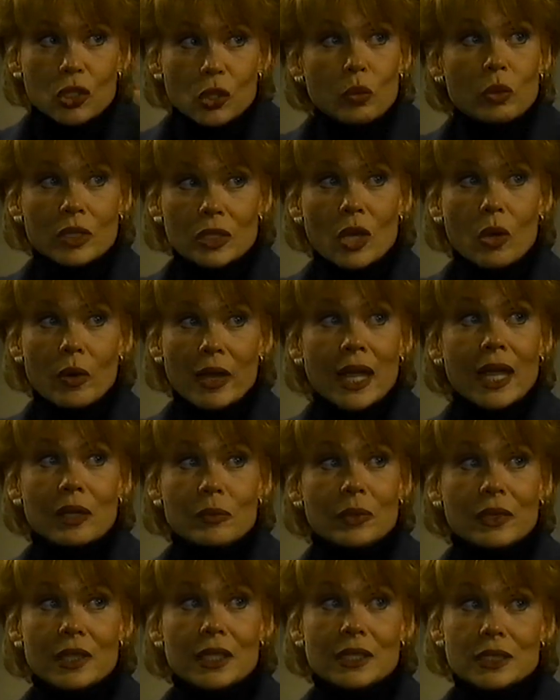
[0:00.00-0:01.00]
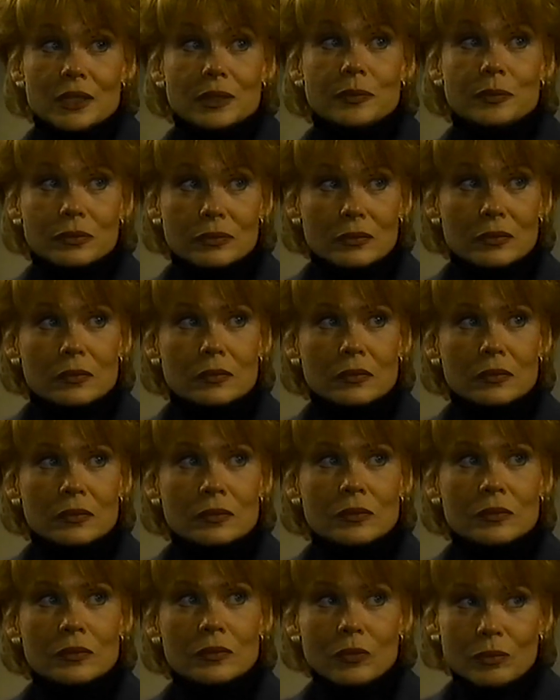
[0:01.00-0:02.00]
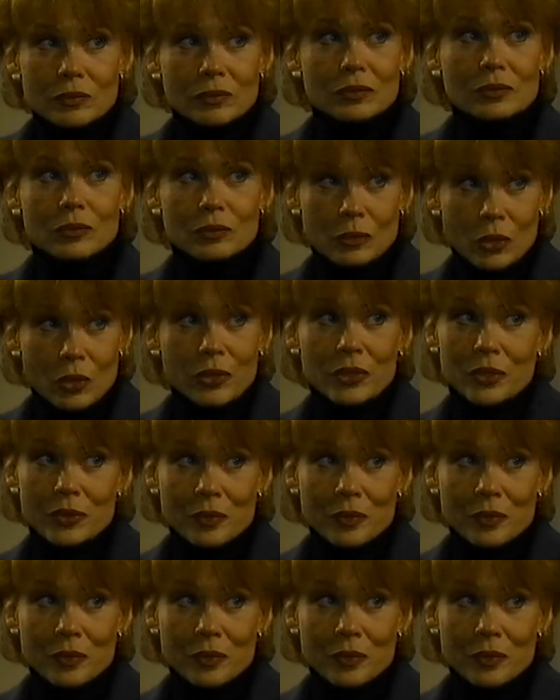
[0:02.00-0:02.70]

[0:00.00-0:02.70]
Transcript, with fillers: will go ahead with this, won't you?